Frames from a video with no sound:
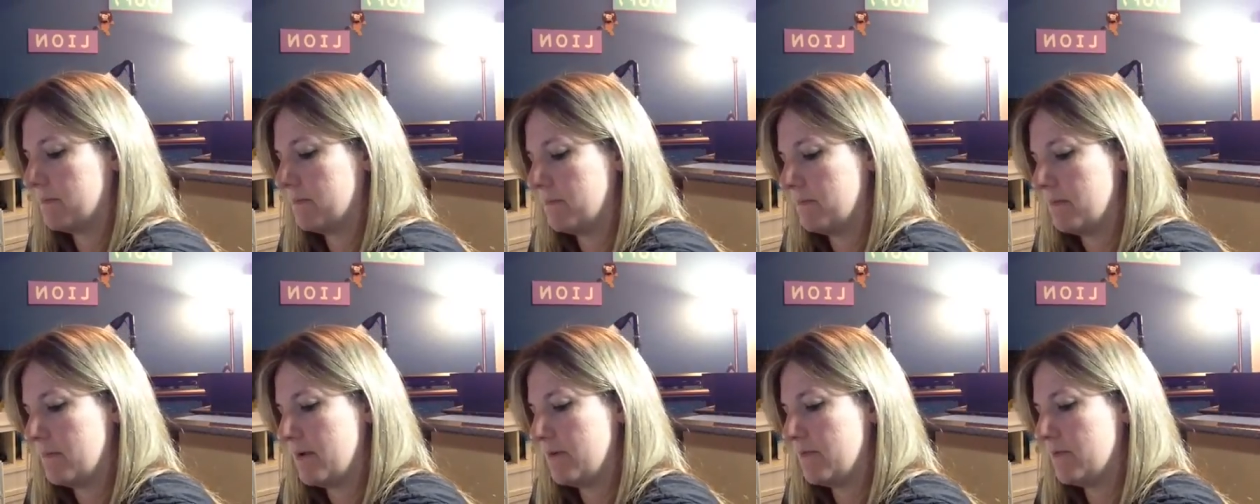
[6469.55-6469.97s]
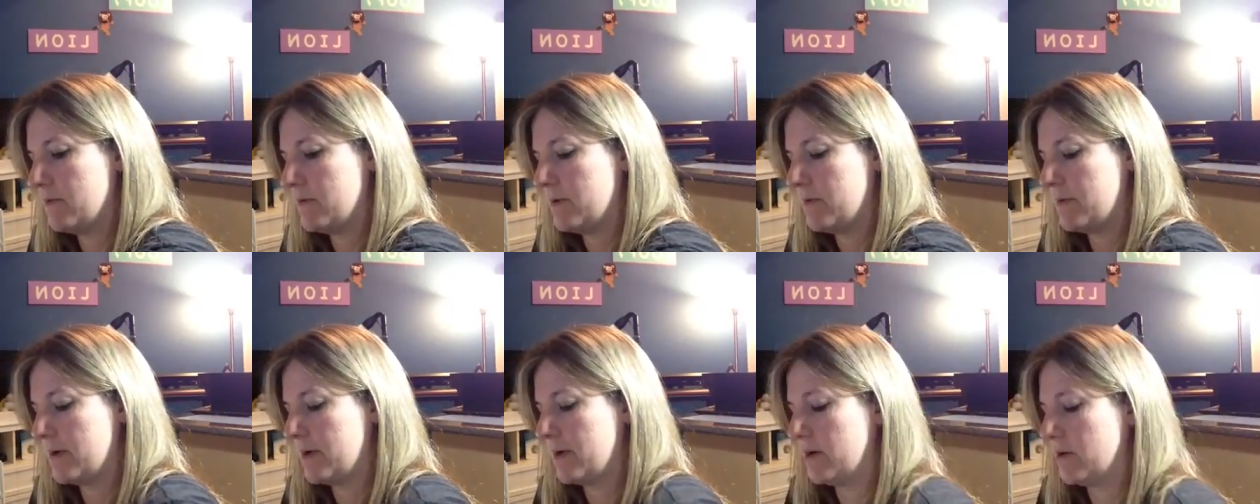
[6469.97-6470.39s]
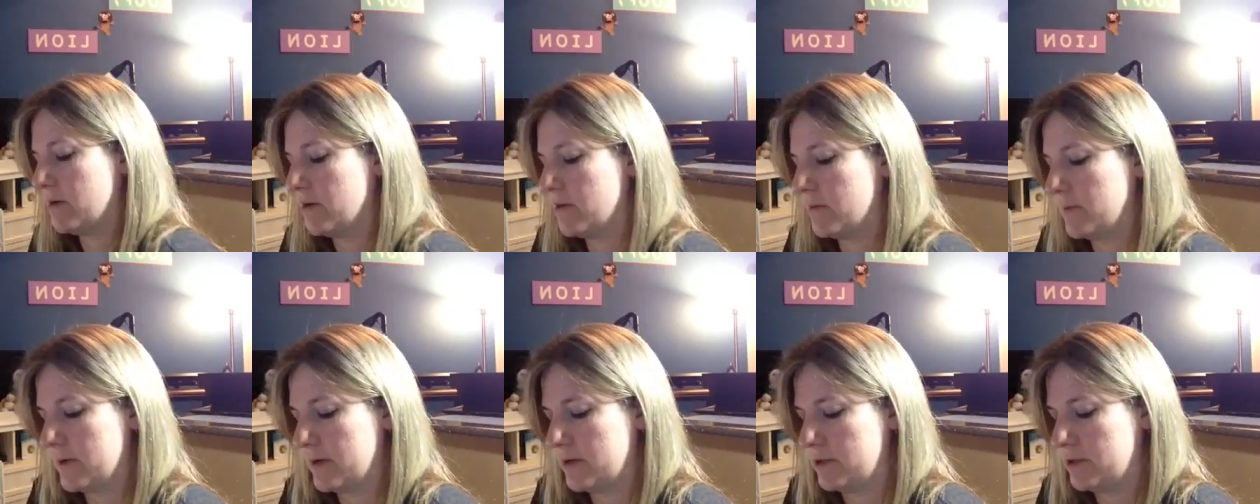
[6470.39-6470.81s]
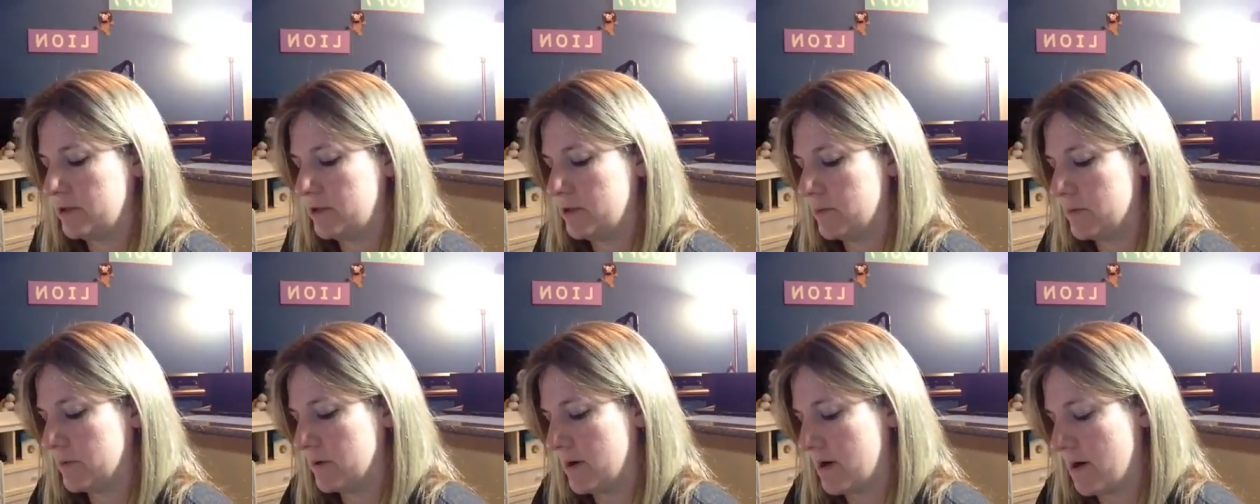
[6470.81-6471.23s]
Everyone in my group is
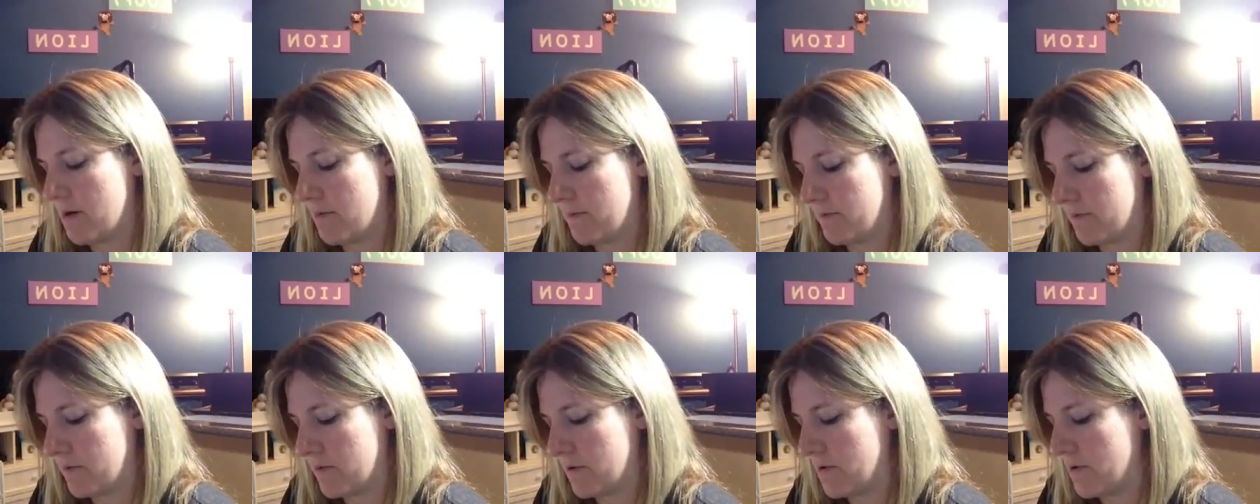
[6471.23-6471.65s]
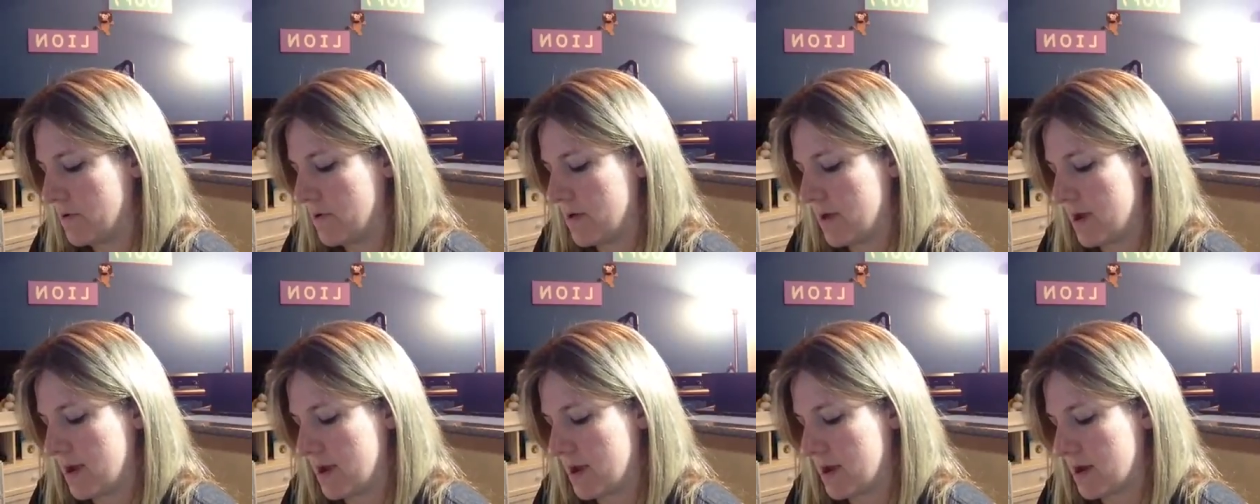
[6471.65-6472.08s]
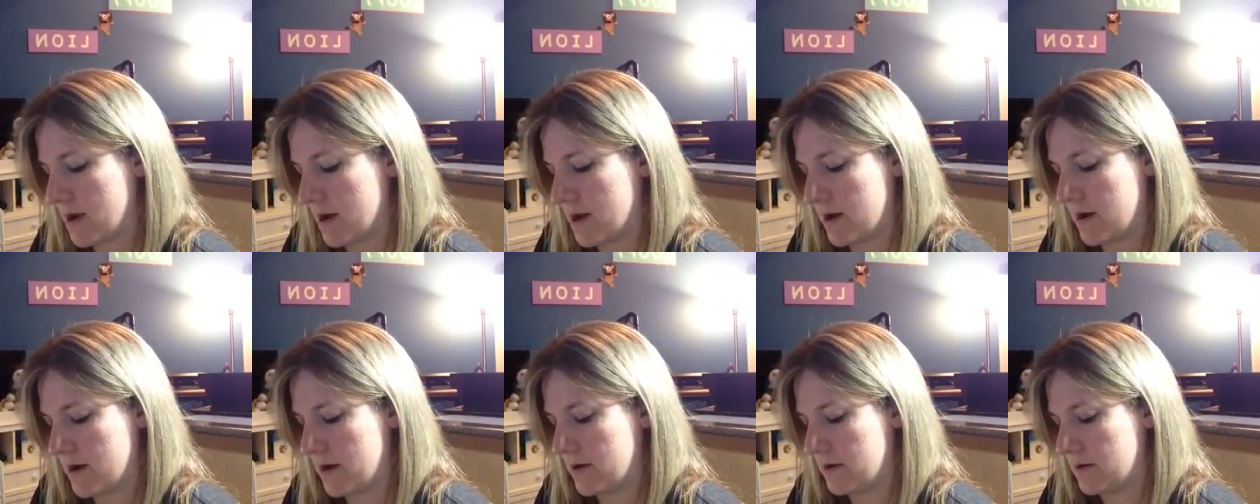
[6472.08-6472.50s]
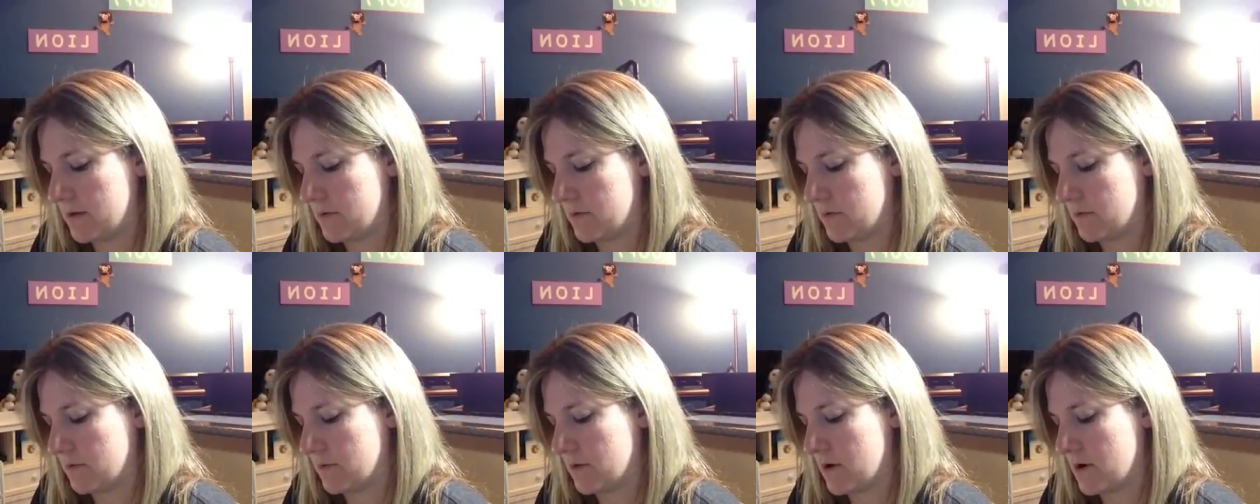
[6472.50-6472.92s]
super helpful, and
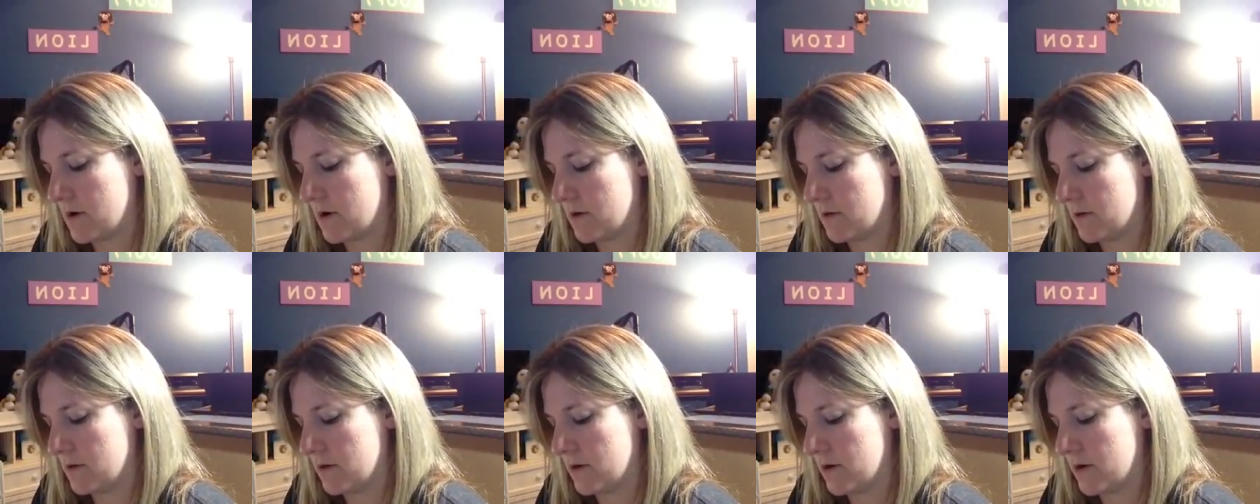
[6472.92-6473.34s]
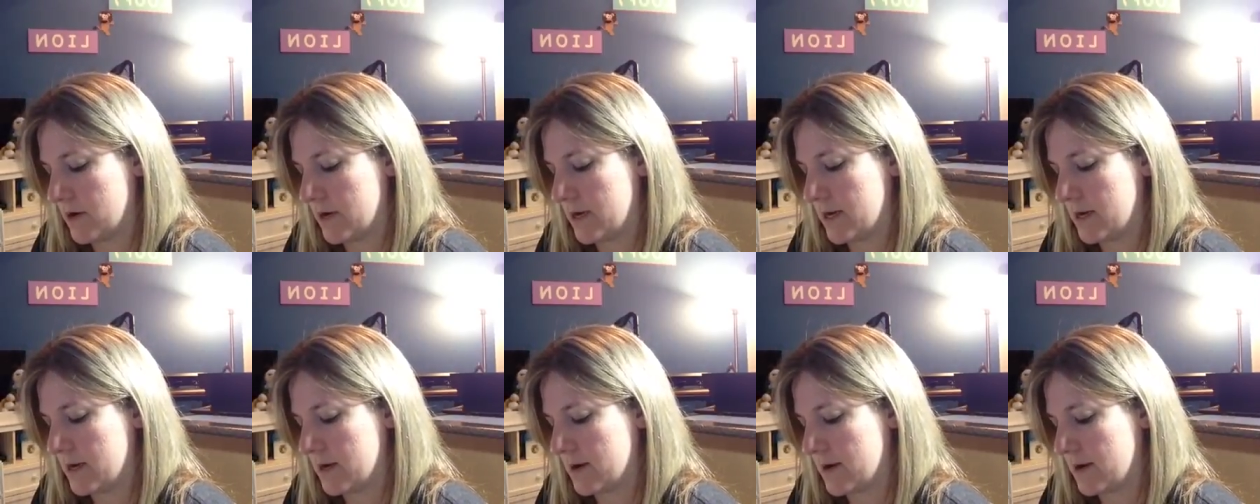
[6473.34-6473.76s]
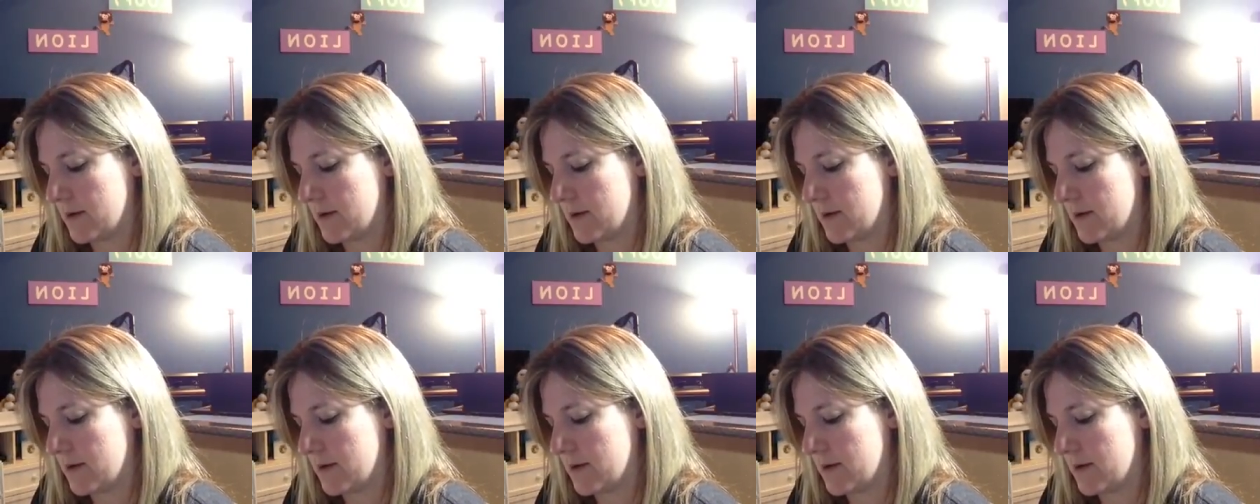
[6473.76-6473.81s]
we're all learning.